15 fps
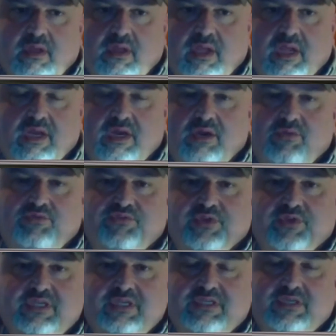an old
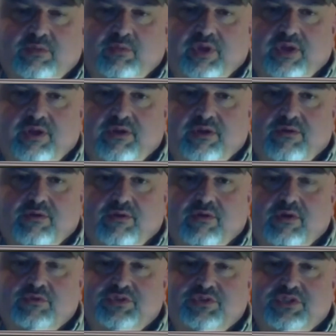tree somewhere or an
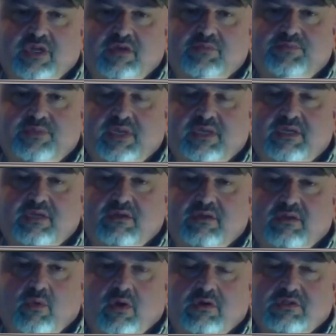old stump that the
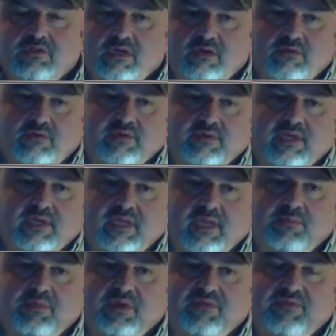water's not going to get in it.
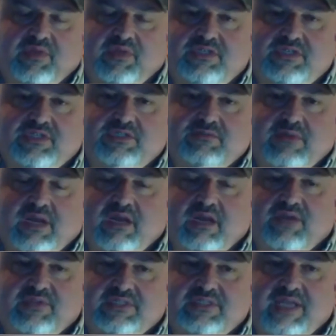But if it's just right off
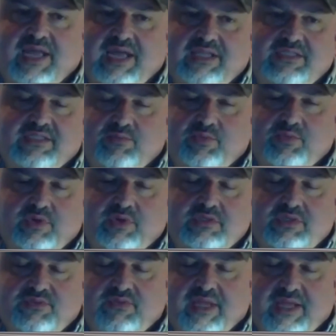the side somewhere and
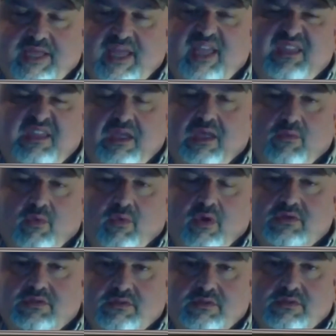stuff like that, yeah, the
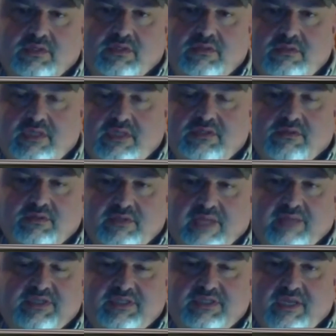water's going to
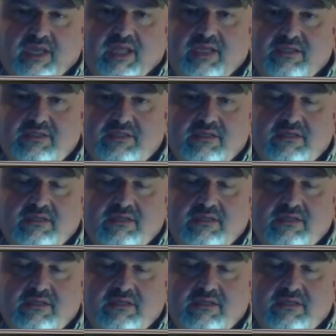damage the nest.